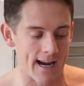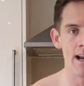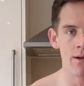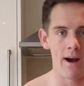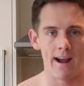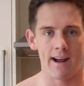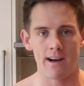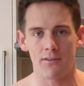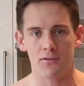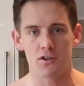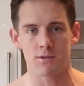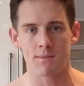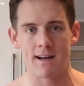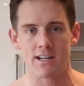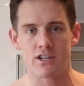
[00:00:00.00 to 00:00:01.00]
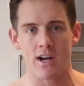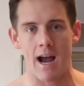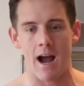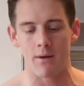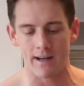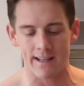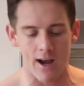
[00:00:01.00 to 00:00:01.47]
Anyway, enough of the smelly
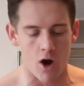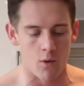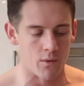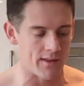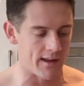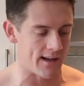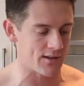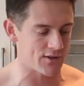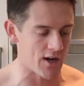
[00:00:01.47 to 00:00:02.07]
chat, I'm going to get on with it.